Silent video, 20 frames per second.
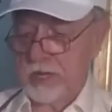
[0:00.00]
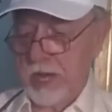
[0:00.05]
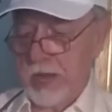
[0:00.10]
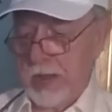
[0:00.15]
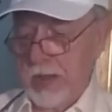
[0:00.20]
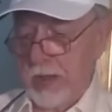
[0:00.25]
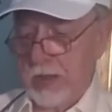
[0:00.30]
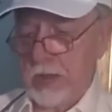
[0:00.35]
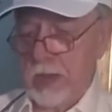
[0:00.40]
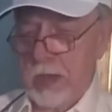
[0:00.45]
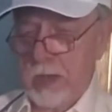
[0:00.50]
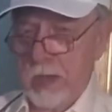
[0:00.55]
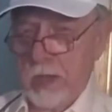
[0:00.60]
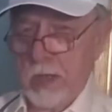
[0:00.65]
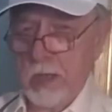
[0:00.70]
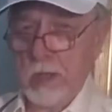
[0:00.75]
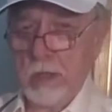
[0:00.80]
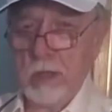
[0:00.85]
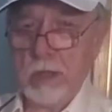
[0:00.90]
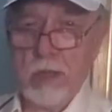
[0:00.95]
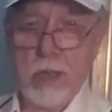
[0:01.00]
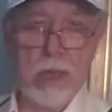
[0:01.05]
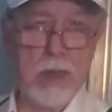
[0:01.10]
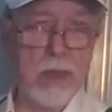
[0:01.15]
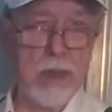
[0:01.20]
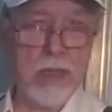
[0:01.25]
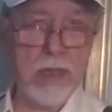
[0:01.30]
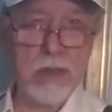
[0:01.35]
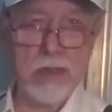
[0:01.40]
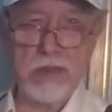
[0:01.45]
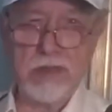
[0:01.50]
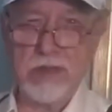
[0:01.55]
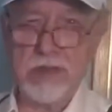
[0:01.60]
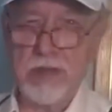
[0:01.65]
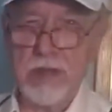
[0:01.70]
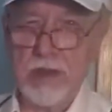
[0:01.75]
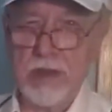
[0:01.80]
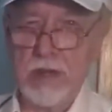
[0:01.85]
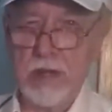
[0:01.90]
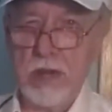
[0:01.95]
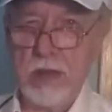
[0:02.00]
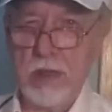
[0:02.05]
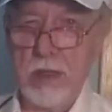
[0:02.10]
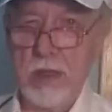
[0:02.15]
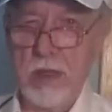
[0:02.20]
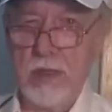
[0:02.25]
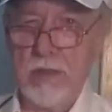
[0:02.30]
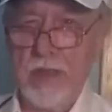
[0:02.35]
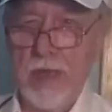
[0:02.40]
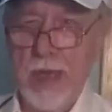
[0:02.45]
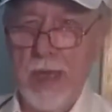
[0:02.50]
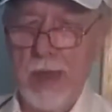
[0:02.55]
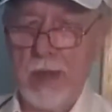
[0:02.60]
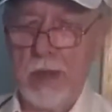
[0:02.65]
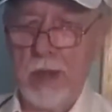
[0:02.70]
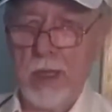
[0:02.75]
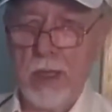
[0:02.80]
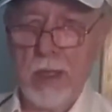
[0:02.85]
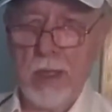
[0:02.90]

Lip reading: take any insignia that